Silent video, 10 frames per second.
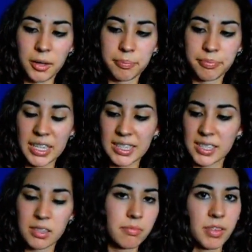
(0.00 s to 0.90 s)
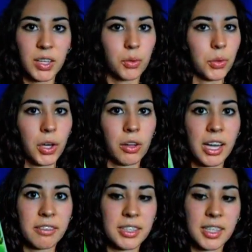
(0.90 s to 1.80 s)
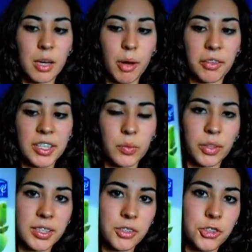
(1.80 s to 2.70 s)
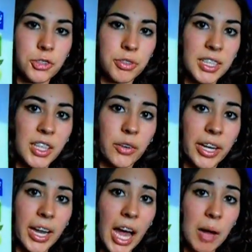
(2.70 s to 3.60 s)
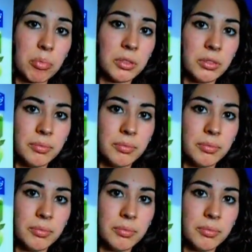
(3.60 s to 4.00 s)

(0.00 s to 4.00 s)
That's, I think, really all I have to say about this one. This is Juicy Green Apple.